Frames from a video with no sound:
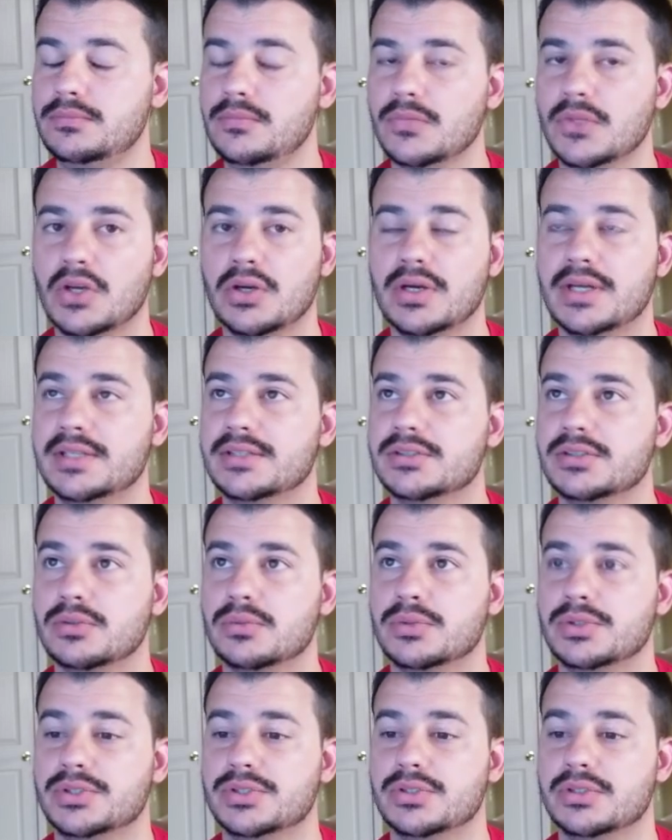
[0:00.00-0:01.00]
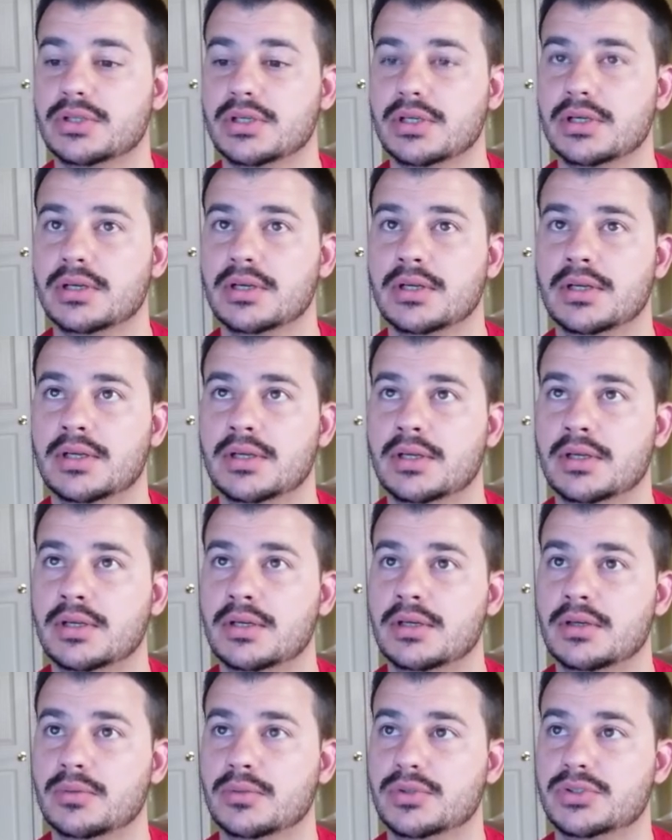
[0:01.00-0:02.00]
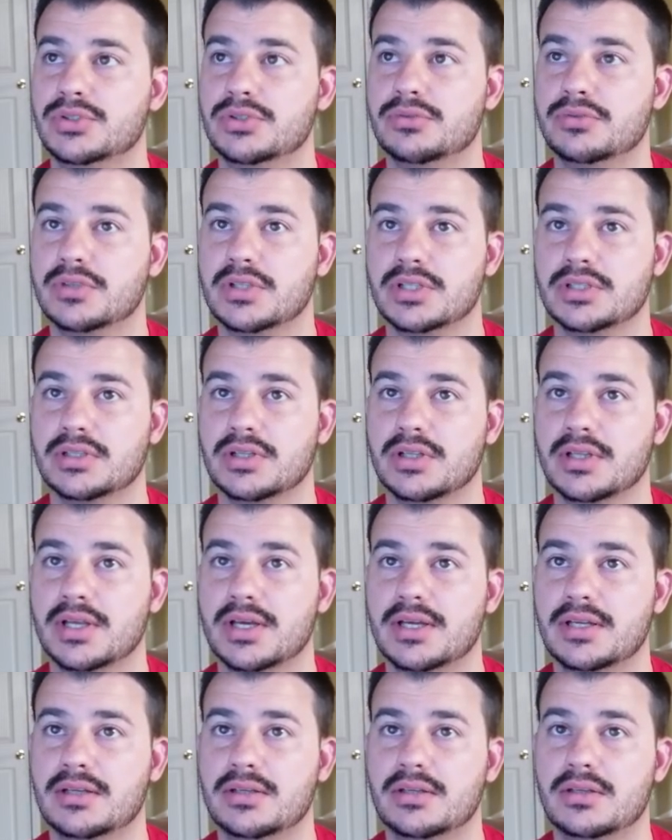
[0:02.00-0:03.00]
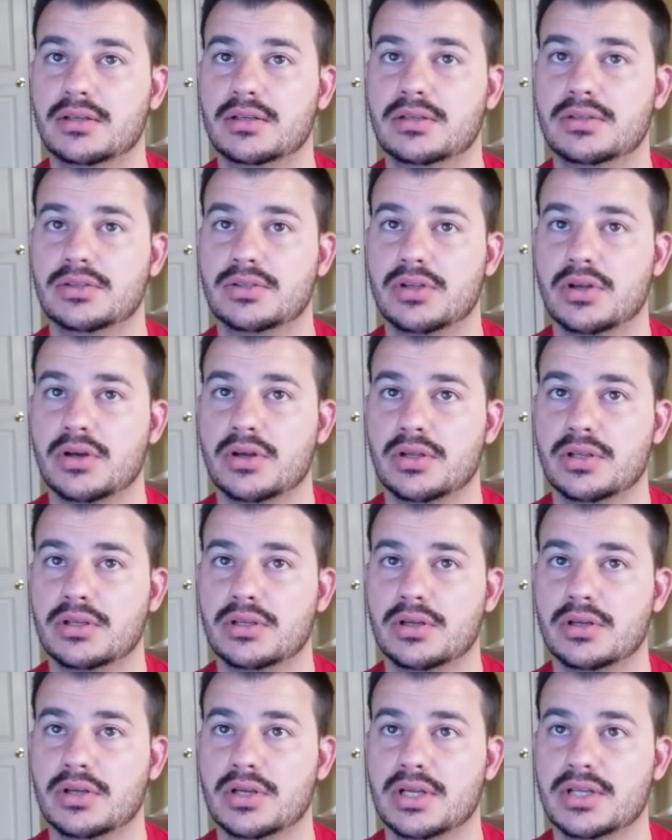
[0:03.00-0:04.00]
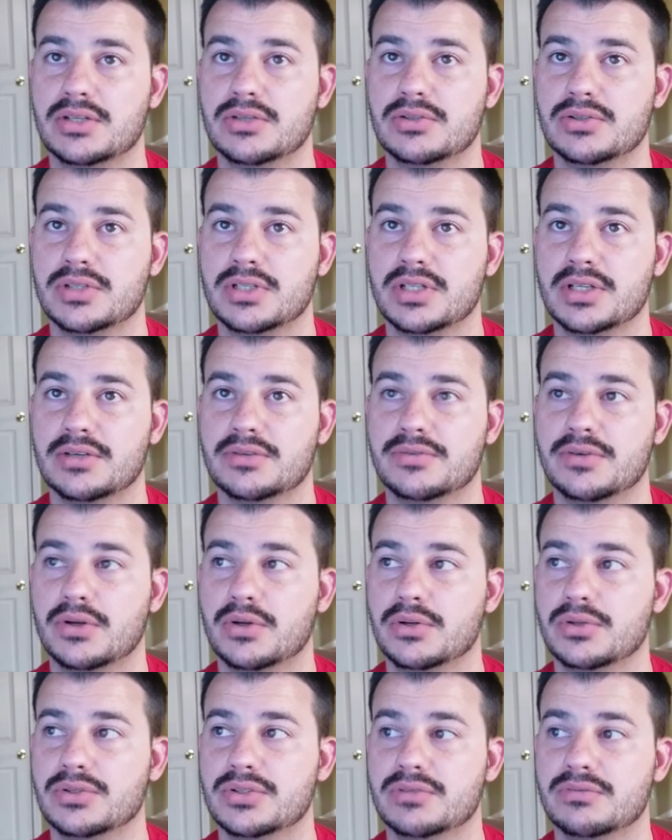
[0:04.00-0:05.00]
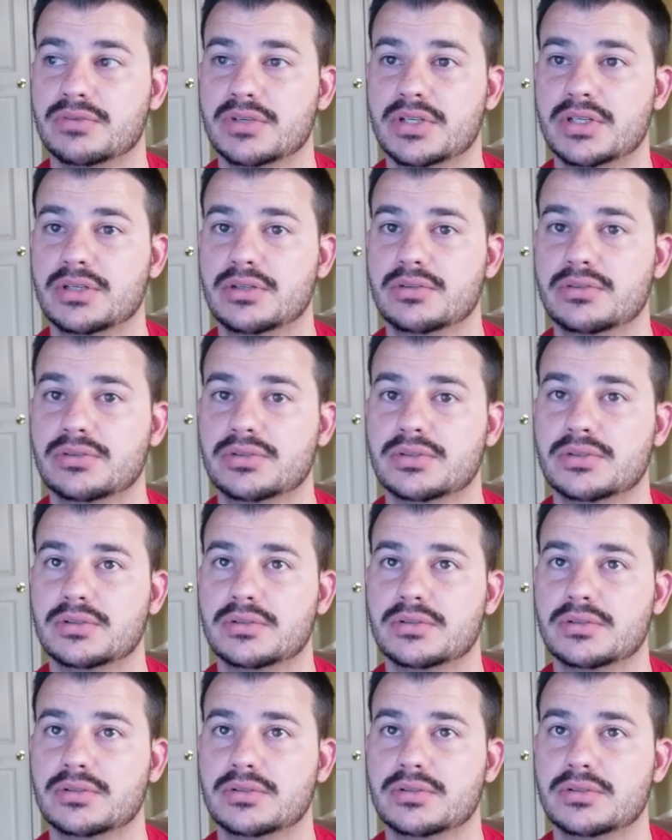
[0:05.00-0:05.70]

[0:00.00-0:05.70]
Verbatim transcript: Alright, so once you've clicked on that, all you gotta do is click Photos and Videos.